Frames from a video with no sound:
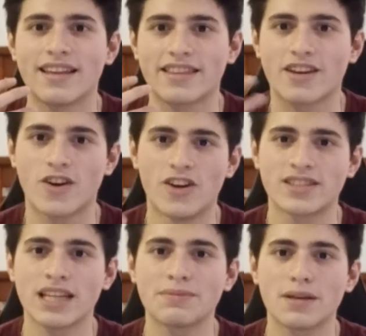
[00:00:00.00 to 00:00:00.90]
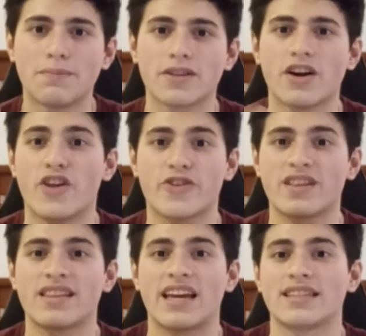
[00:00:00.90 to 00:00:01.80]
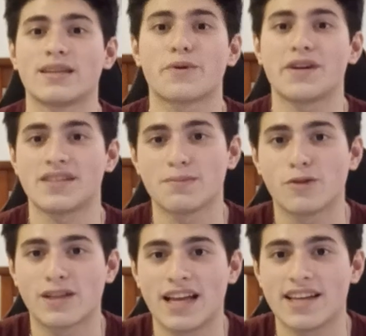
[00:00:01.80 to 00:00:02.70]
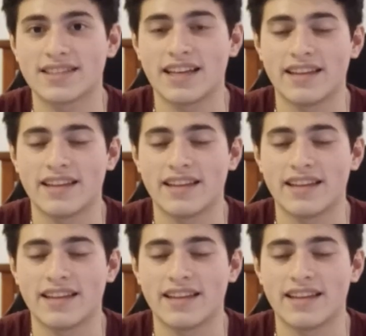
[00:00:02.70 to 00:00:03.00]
the concept, but other than that, pretty simple class.